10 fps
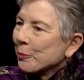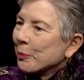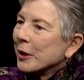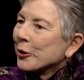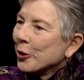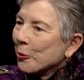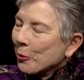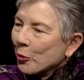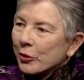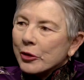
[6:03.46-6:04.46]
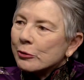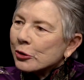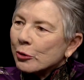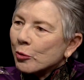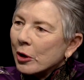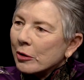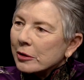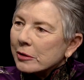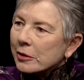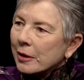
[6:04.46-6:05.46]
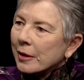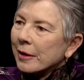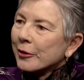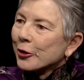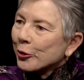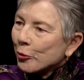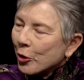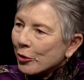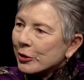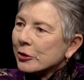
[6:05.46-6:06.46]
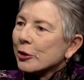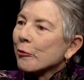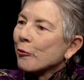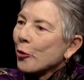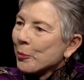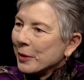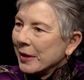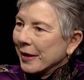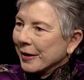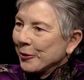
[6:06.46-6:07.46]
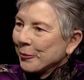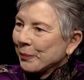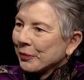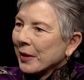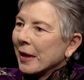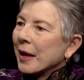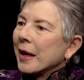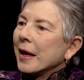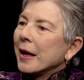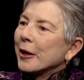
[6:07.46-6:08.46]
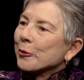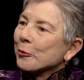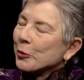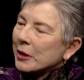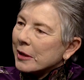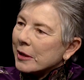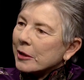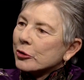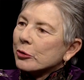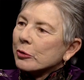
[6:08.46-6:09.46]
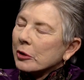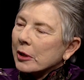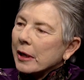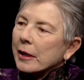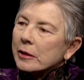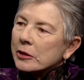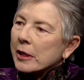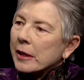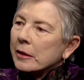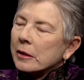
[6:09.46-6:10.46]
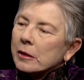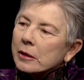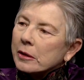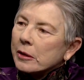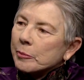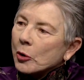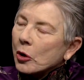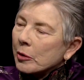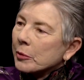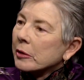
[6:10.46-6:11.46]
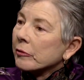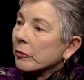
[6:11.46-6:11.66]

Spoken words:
but no more. Those are quotas. They're quotas for men. And we need to look at it. Take the Parliament of